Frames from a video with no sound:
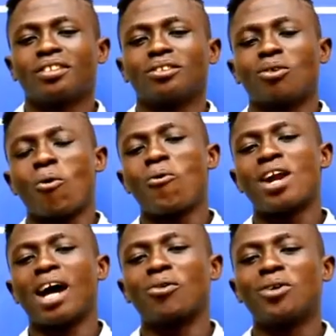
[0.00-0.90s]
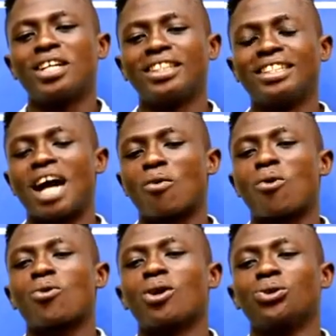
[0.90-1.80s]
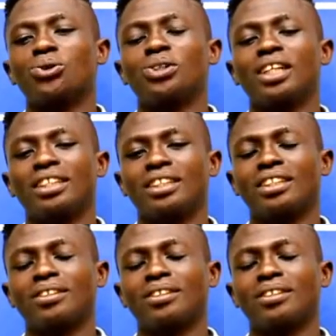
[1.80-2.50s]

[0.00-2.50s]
Ohun na no ye di na akoko ron su ye di